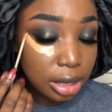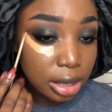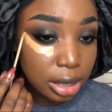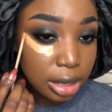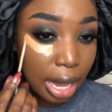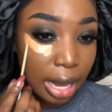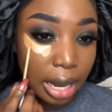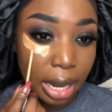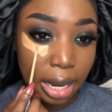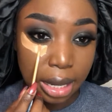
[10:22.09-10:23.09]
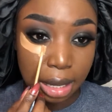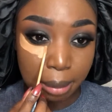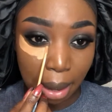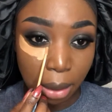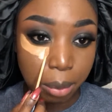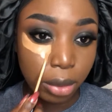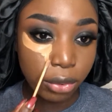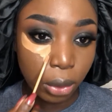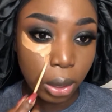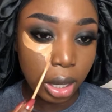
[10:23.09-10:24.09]
set a good amount
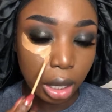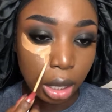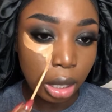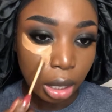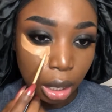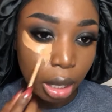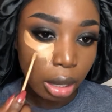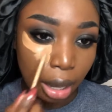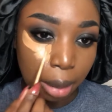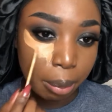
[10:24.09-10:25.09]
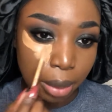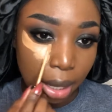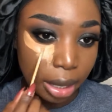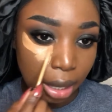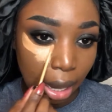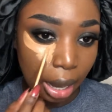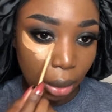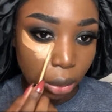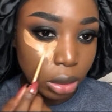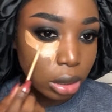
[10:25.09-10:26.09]
before I blend it
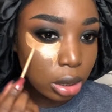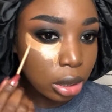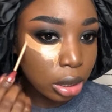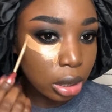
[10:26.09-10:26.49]
out.